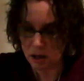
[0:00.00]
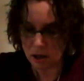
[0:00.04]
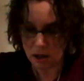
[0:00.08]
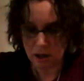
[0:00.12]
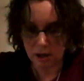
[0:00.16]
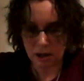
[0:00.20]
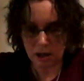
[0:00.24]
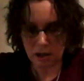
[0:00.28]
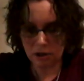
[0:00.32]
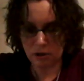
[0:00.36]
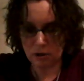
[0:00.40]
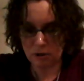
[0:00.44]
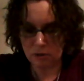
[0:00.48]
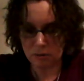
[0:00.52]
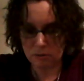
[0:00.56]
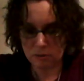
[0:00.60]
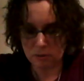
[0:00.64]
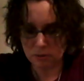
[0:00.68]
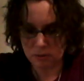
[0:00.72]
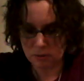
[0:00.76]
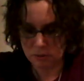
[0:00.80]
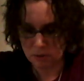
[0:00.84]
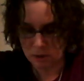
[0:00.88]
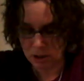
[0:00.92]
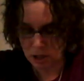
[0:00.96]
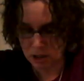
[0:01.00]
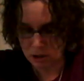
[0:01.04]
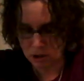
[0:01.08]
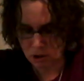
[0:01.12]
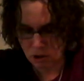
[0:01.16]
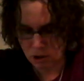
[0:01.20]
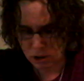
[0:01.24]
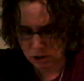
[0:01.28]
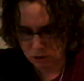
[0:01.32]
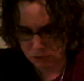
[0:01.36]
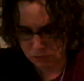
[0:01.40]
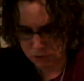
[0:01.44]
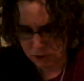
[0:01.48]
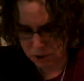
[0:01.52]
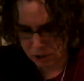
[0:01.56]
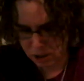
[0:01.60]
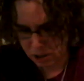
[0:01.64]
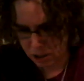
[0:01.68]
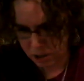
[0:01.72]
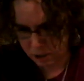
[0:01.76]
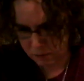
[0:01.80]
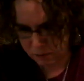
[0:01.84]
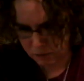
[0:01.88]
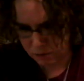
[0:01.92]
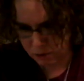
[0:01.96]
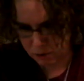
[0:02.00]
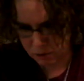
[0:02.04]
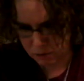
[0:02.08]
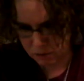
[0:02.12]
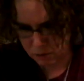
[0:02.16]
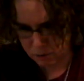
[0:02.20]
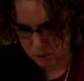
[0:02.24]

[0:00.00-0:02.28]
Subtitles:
And I don't think I have a